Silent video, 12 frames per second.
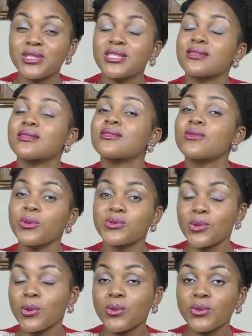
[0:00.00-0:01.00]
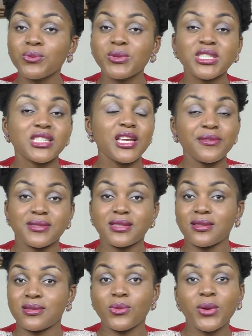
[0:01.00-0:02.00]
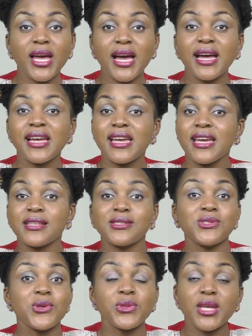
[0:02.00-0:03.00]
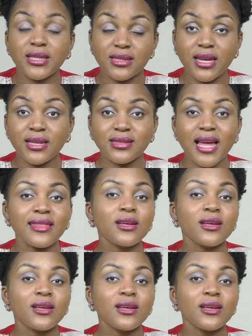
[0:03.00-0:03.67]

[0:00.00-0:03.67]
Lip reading: which is so good, which gives the soya its unique taste.